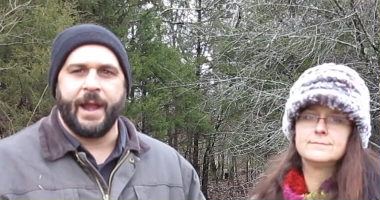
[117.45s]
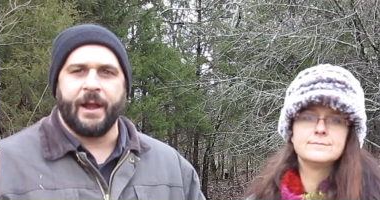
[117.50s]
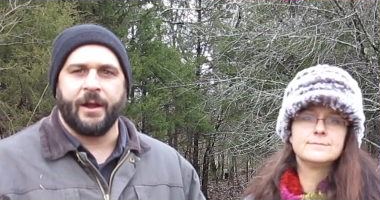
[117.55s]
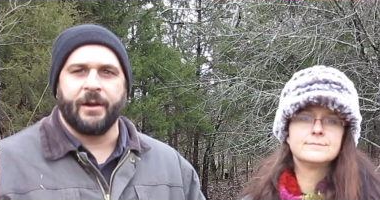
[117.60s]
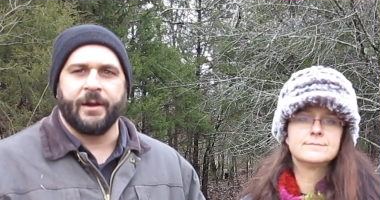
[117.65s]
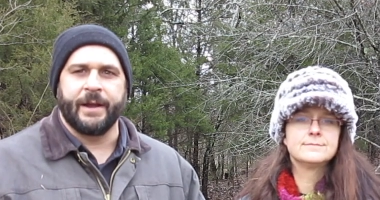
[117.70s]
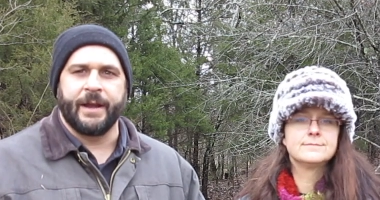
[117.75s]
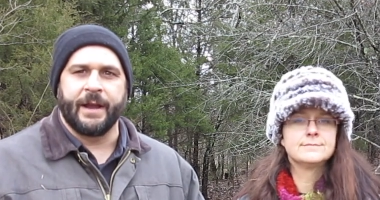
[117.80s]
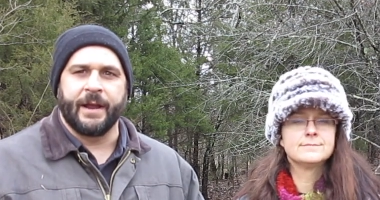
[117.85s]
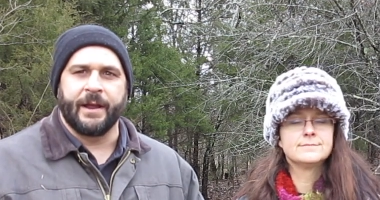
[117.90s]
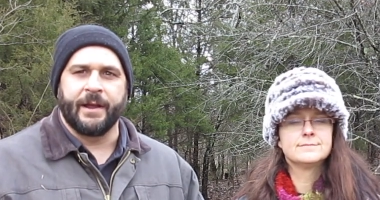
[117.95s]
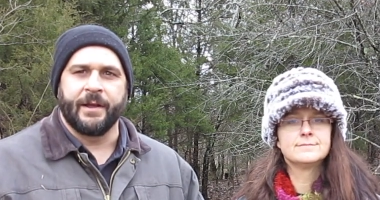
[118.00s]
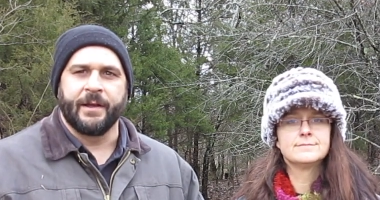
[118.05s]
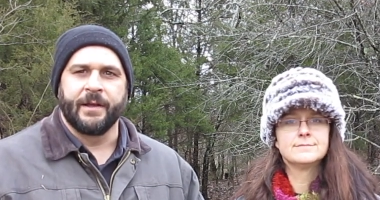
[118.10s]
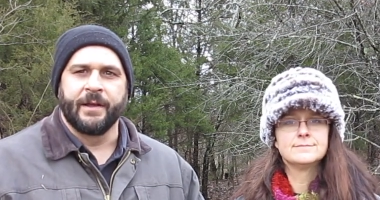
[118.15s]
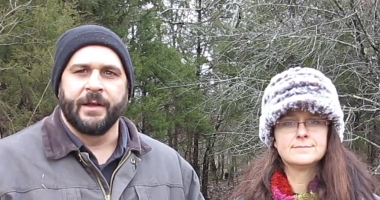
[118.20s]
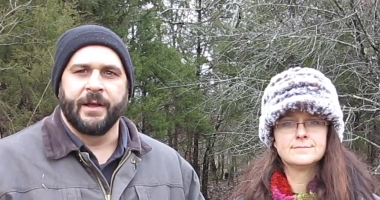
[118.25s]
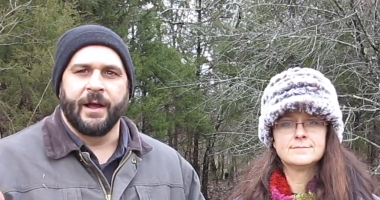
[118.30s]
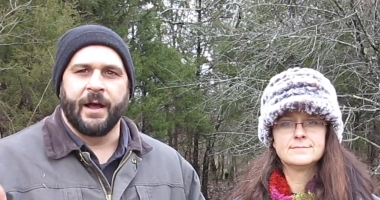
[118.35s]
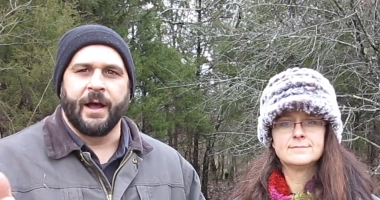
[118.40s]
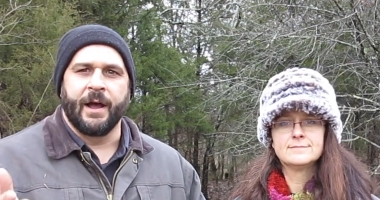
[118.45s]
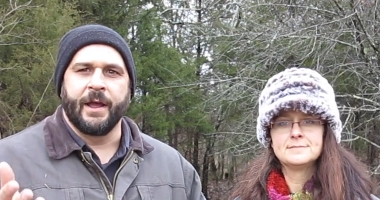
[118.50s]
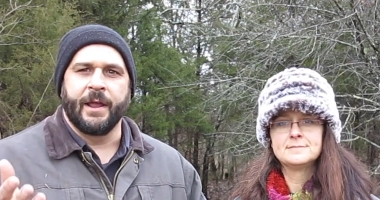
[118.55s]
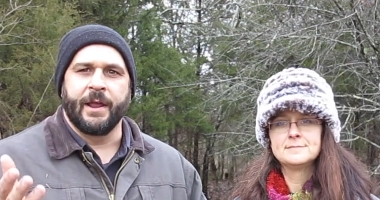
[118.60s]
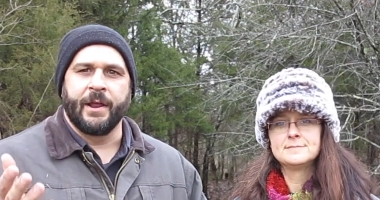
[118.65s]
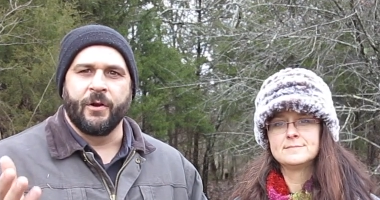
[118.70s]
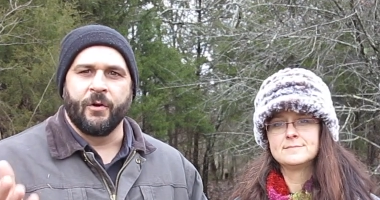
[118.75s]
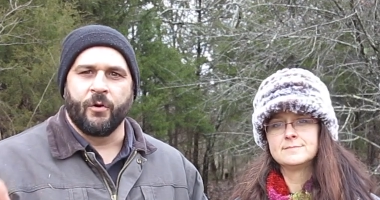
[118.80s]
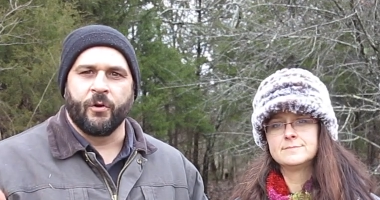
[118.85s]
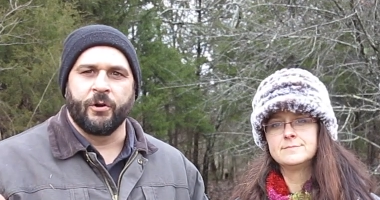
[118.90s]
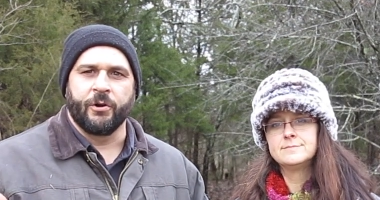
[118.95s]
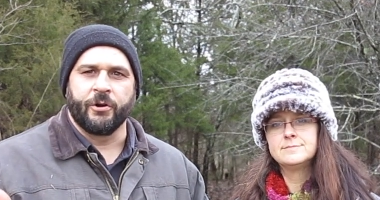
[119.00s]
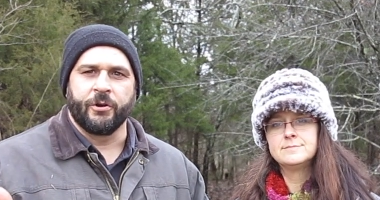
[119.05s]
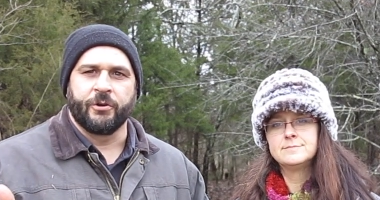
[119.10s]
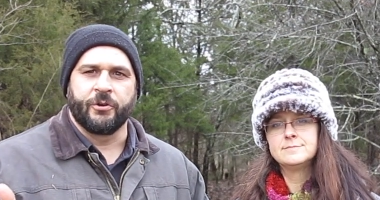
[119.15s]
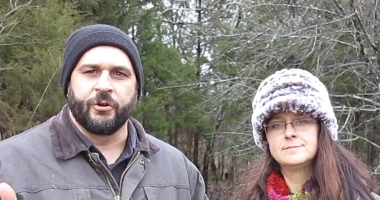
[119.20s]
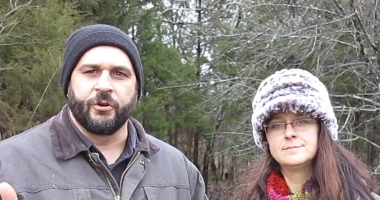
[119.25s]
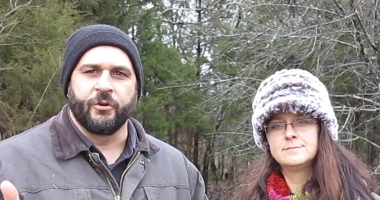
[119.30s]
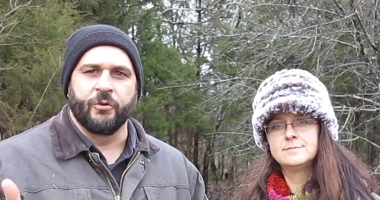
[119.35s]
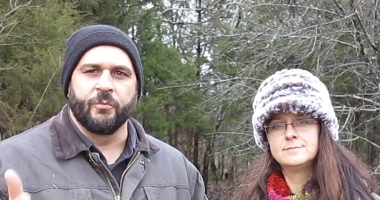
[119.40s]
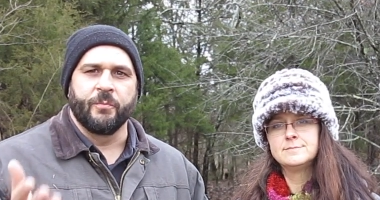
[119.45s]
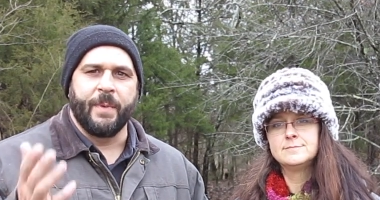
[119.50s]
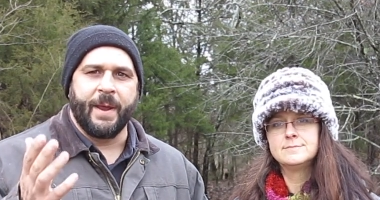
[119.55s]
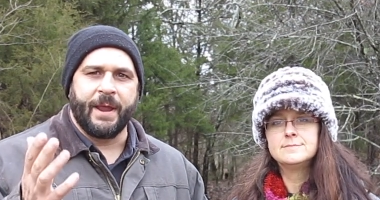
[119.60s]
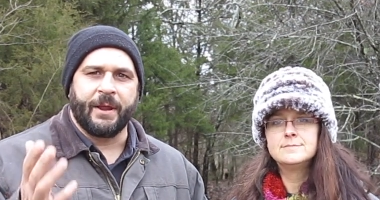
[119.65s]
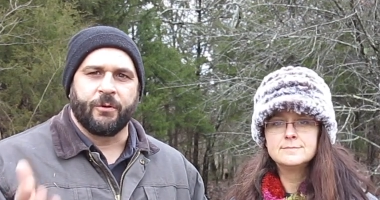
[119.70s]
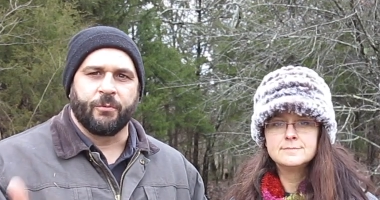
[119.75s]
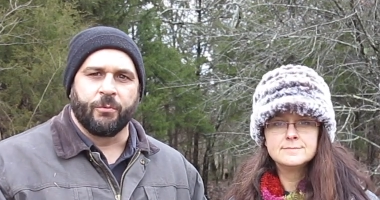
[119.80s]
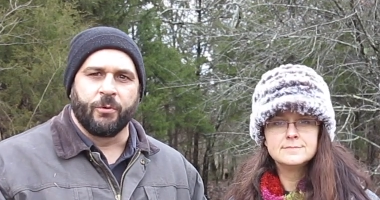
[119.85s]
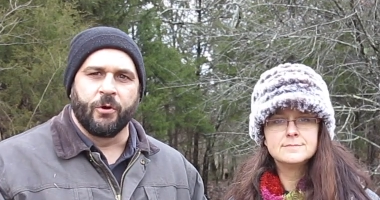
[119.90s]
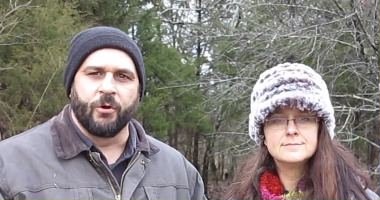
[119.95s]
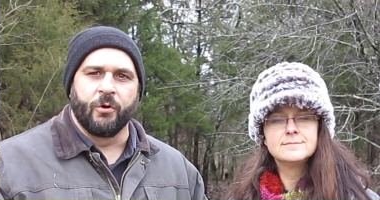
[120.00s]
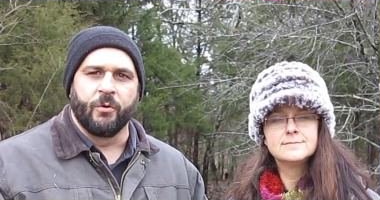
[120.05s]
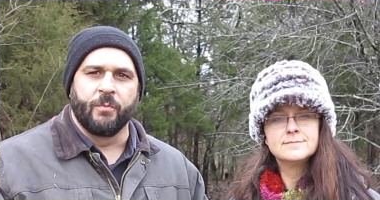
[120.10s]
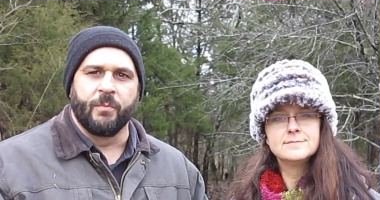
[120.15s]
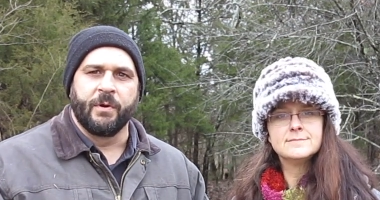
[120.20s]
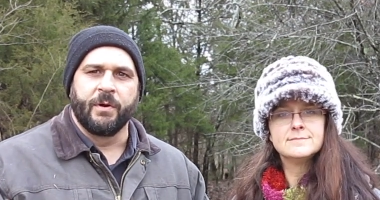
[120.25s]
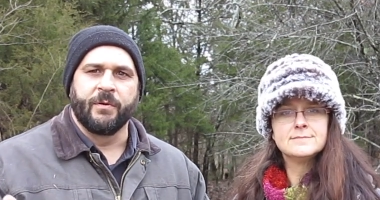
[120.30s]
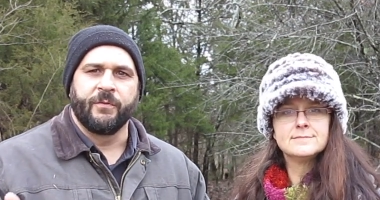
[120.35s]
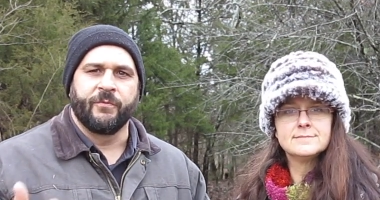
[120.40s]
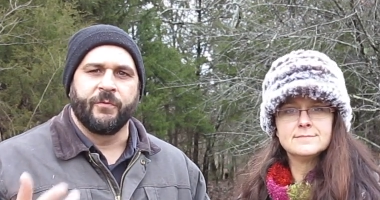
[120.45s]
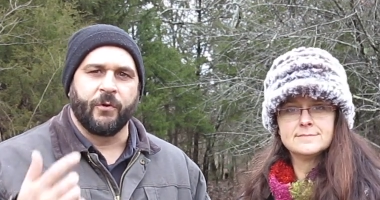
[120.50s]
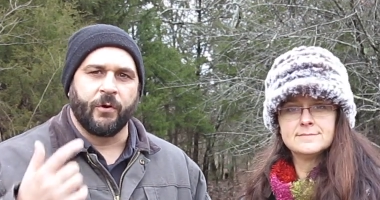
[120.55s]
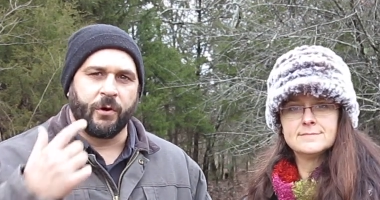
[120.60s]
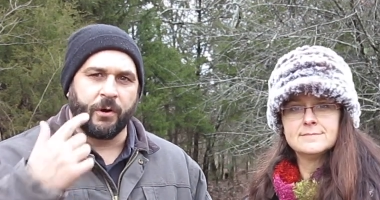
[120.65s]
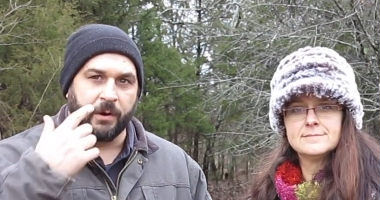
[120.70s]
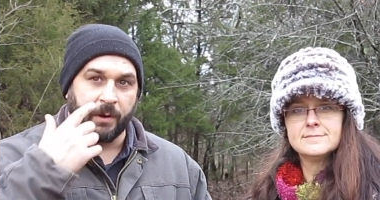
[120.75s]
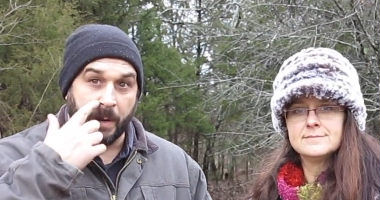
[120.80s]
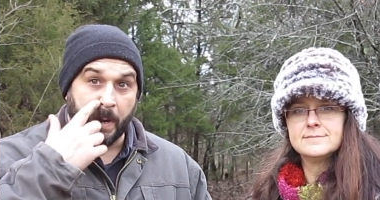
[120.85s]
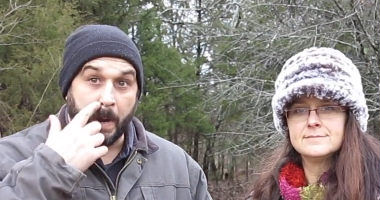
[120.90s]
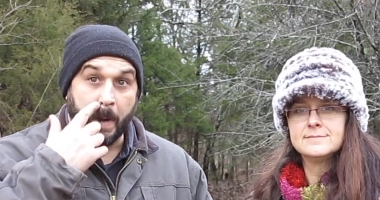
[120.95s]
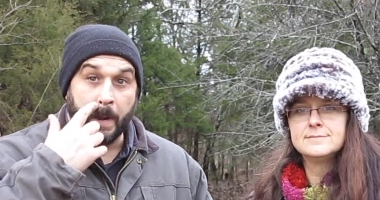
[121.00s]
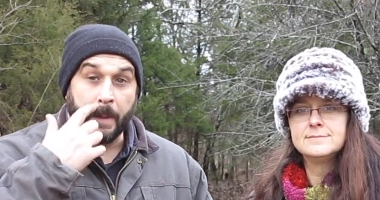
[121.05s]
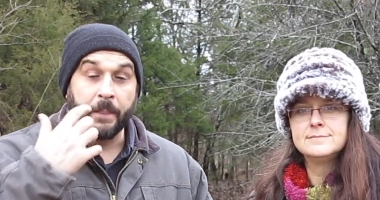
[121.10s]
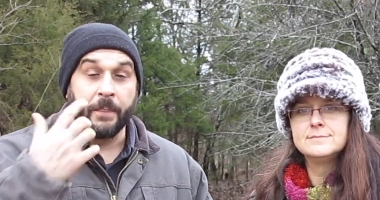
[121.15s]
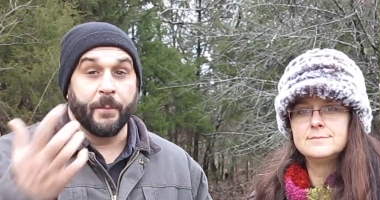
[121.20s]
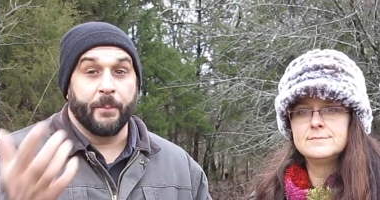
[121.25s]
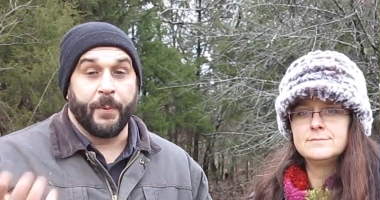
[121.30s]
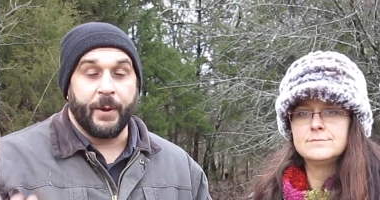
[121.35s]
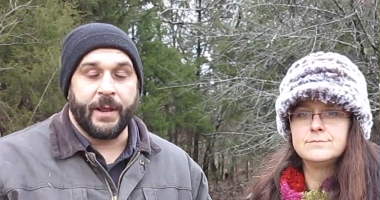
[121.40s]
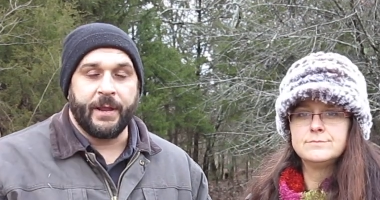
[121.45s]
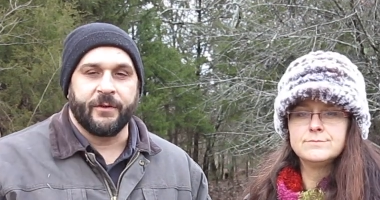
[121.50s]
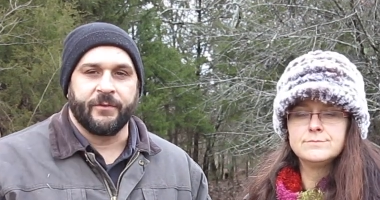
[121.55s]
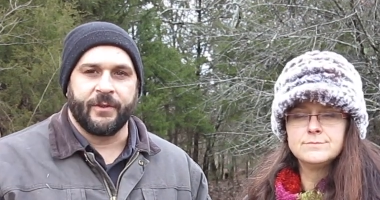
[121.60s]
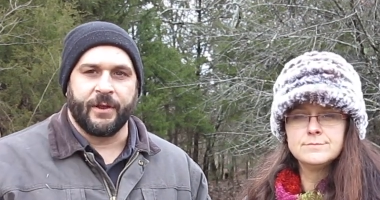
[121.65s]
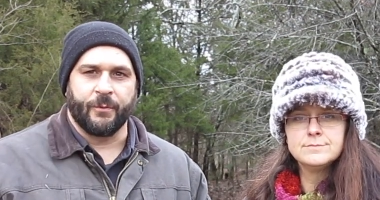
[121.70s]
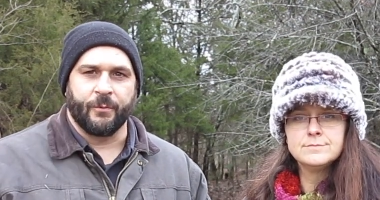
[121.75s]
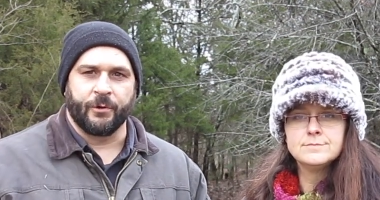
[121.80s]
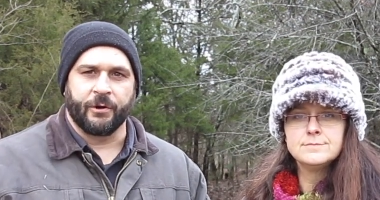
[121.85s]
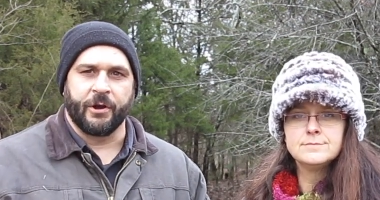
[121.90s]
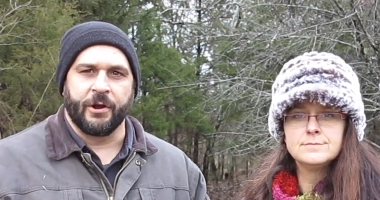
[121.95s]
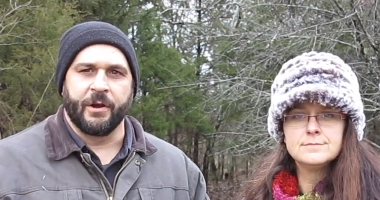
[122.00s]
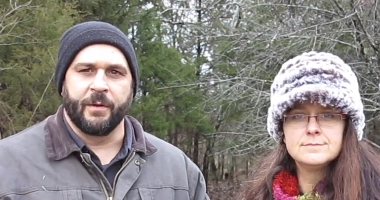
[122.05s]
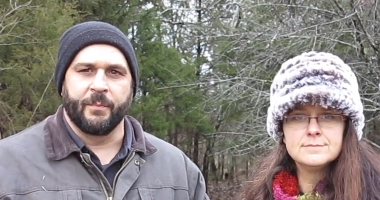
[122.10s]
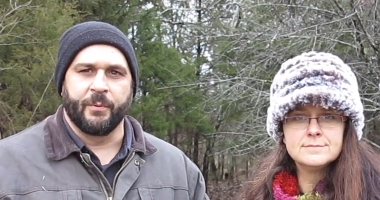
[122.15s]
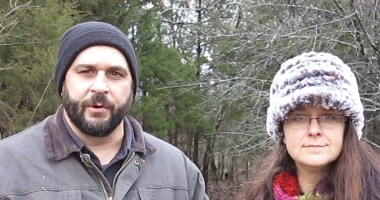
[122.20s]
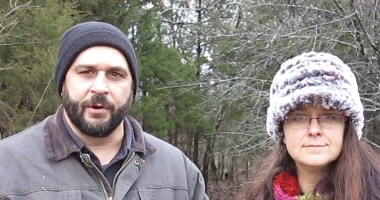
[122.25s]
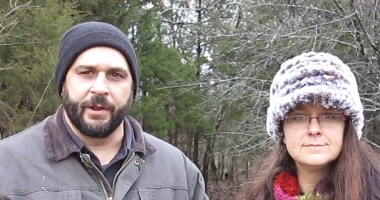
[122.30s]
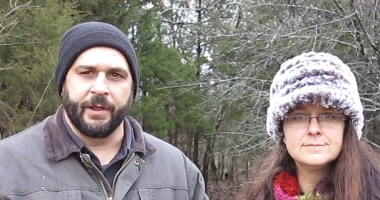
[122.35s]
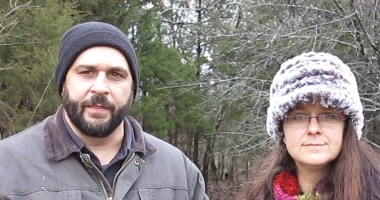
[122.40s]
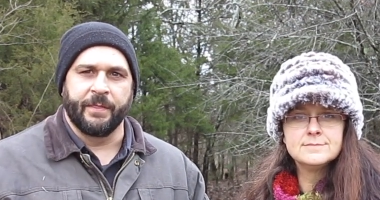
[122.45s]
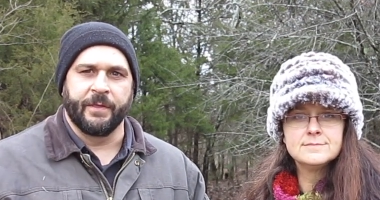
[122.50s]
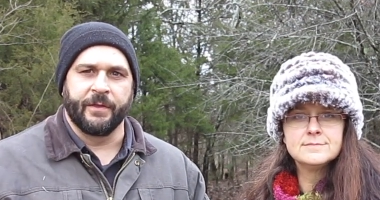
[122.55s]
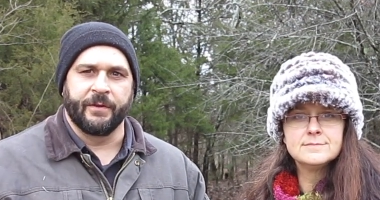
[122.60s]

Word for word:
Speaker 1: area uh, in order to make room for the pigs that we're going to put in